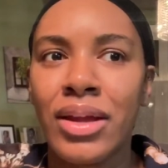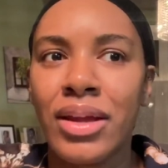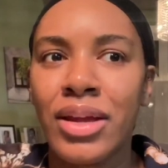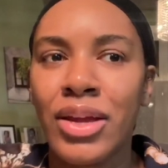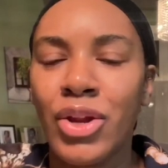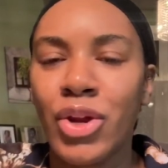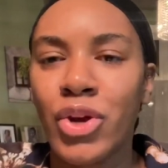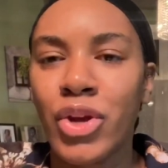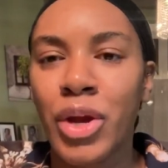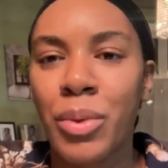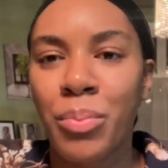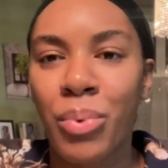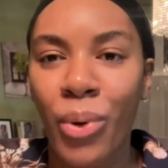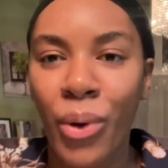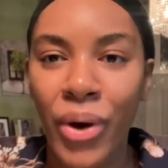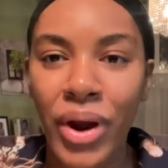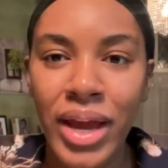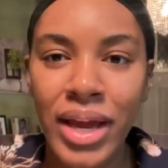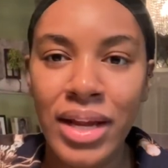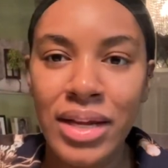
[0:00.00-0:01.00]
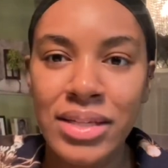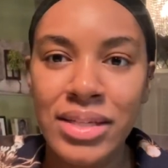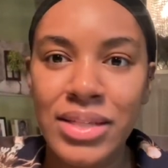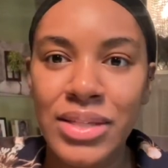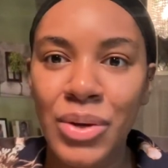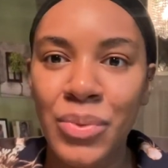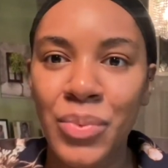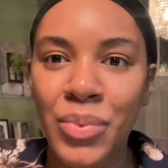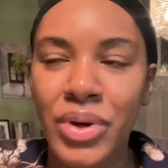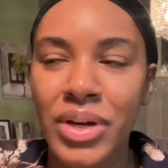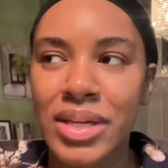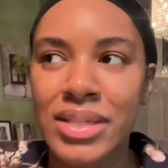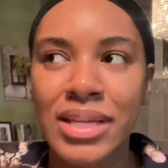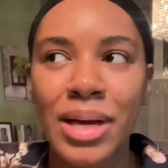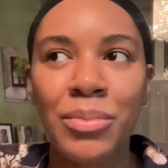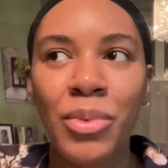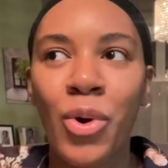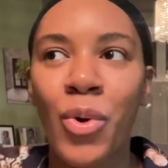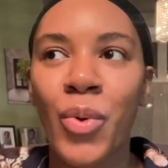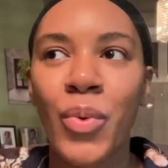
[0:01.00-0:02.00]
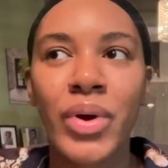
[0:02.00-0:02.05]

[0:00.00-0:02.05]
you know, you're praying to someone, because I am